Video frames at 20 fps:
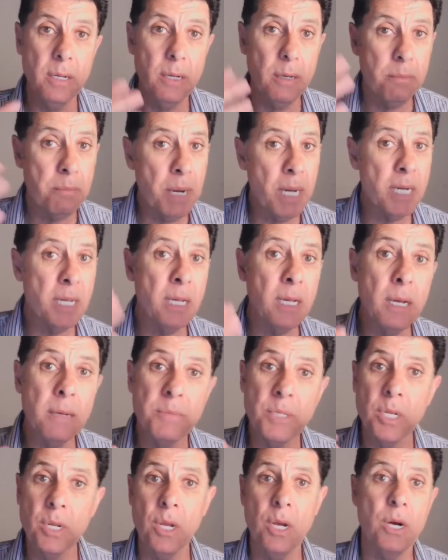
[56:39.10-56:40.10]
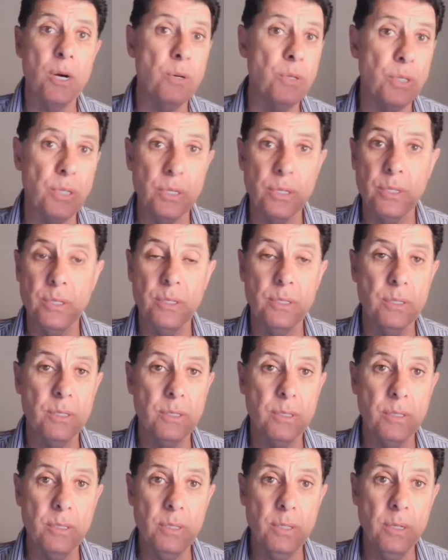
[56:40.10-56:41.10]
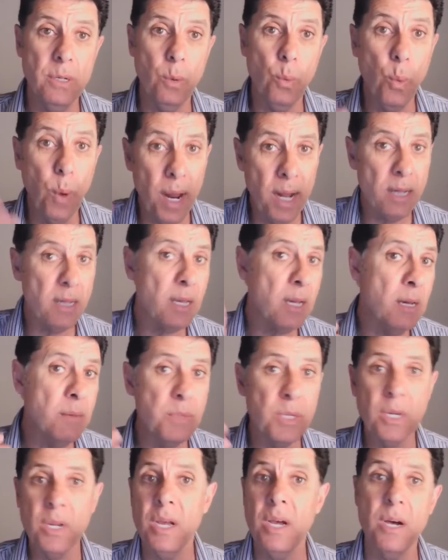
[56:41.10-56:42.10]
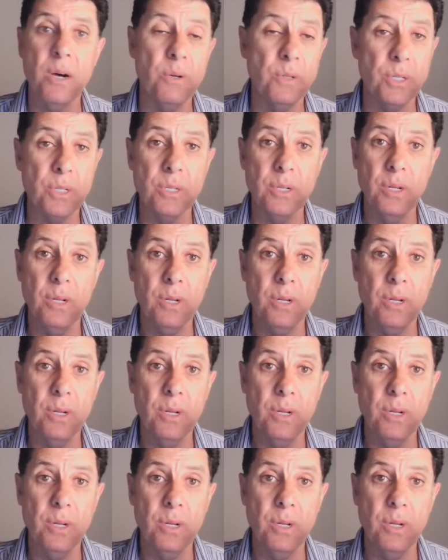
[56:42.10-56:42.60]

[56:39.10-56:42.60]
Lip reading: Money comes and goes. Wealth comes and goes,